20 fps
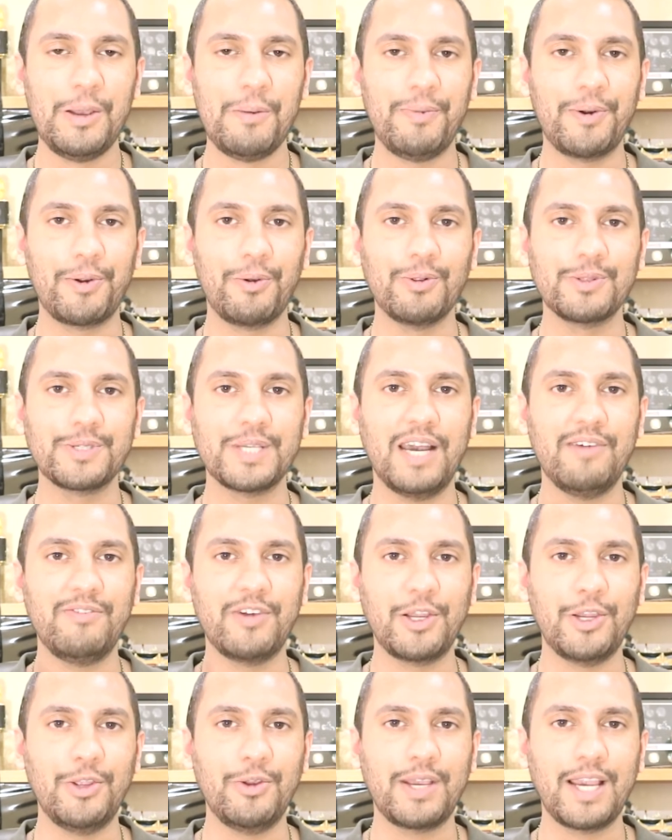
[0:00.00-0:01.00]
but also
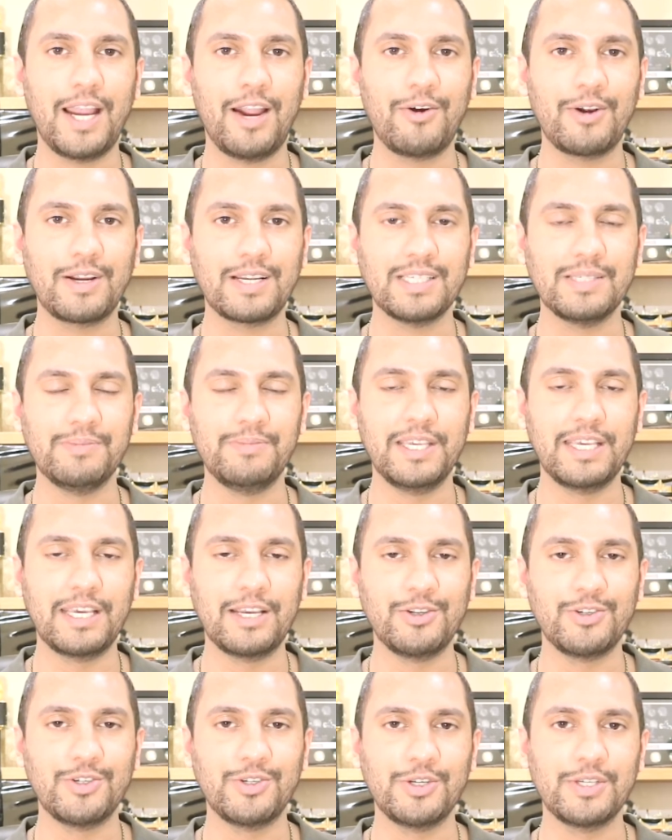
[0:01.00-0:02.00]
having new characters being
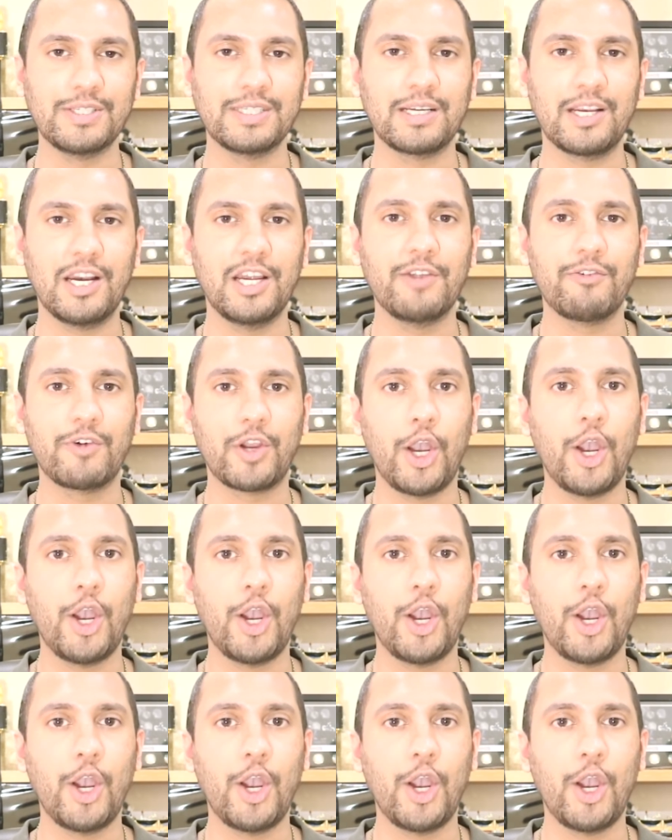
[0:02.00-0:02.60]
introduced and kind of